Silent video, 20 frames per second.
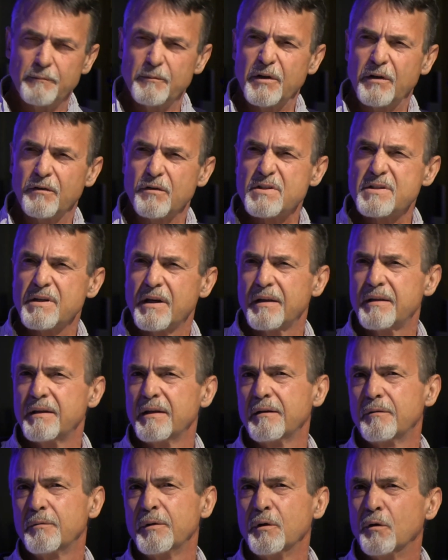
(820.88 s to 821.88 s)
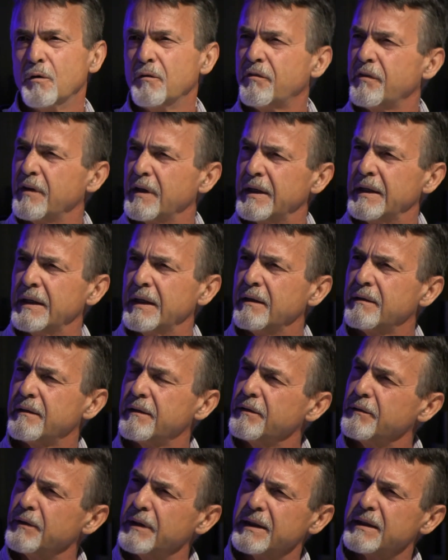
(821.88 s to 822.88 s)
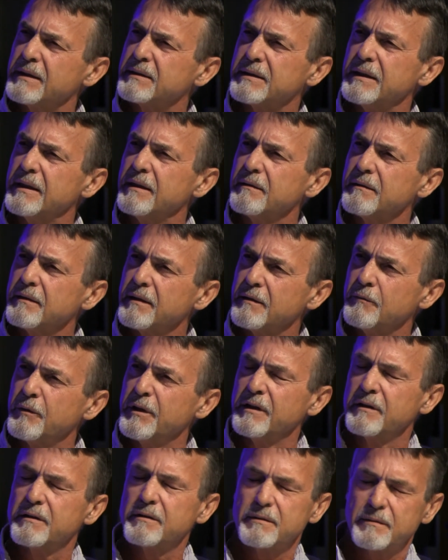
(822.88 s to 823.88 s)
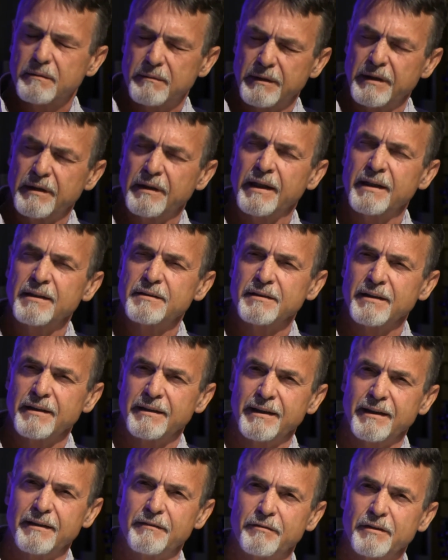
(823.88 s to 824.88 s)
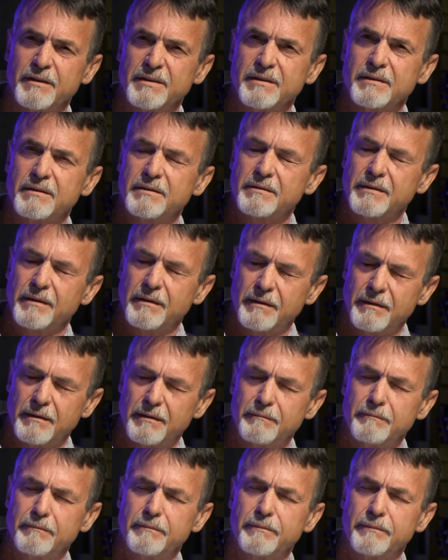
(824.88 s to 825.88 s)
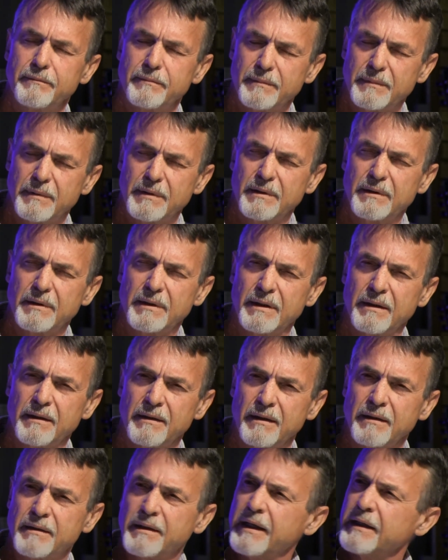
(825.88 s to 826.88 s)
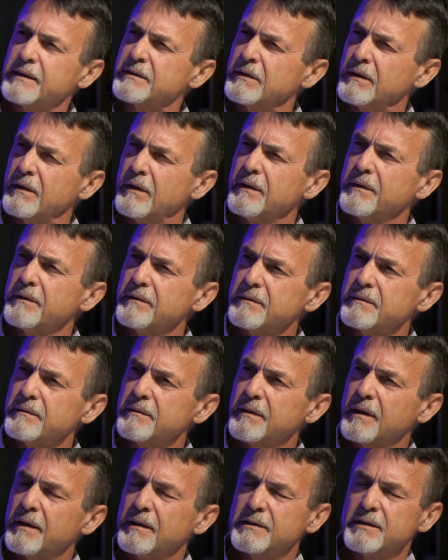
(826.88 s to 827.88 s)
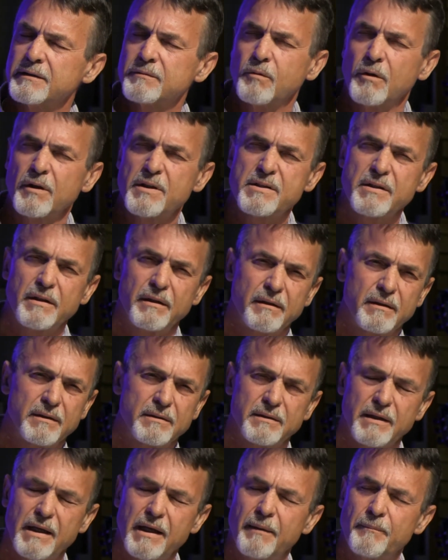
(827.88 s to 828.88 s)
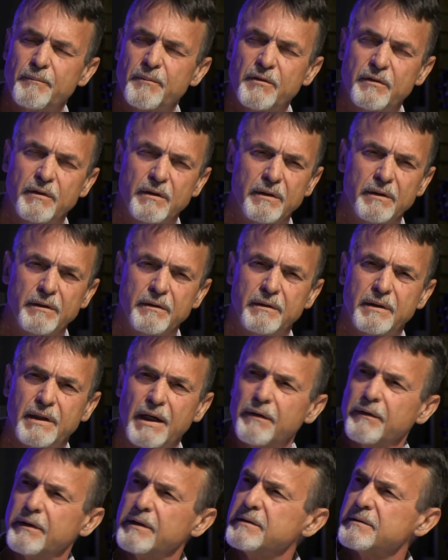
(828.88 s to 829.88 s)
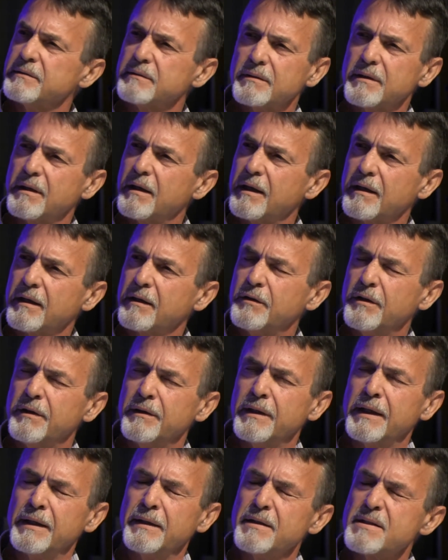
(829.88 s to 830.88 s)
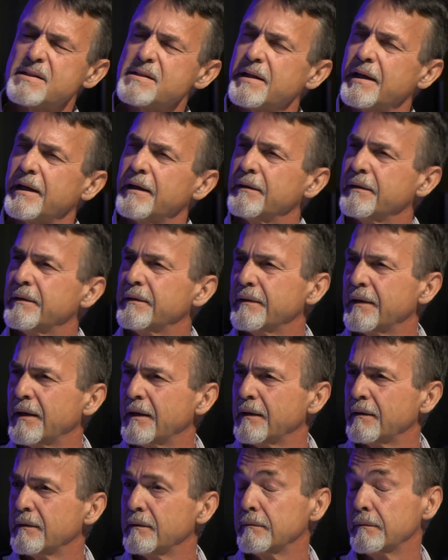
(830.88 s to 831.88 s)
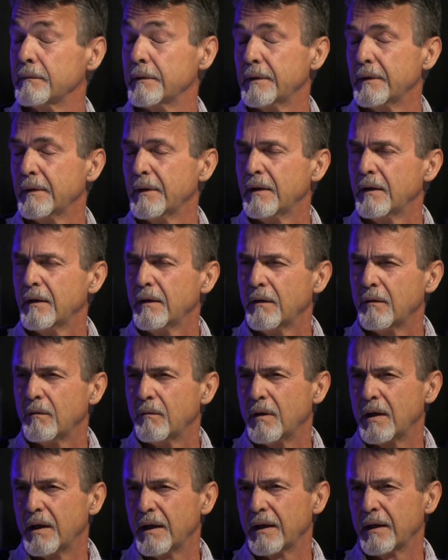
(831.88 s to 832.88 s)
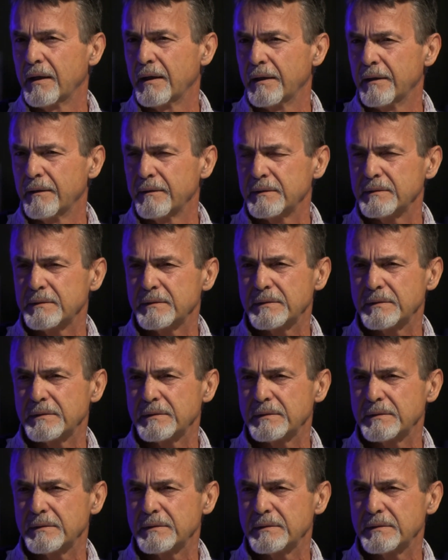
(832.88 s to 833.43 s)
because I think we all fear death to an extent. When the angel of death visits, it takes a lot. And just watching this absolute courage, I couldn't understand it. And while